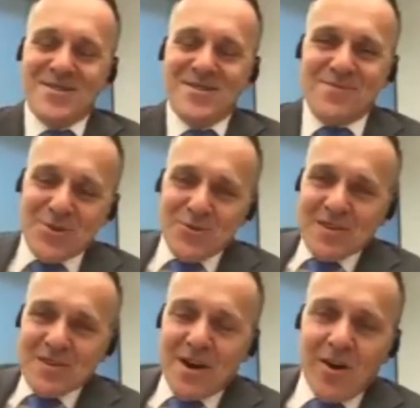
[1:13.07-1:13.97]
But, uh,
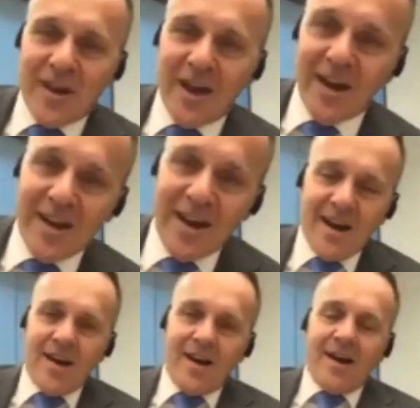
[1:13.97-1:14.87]
but truth be
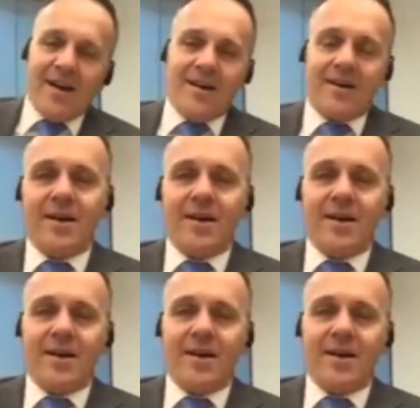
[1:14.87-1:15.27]
told, a,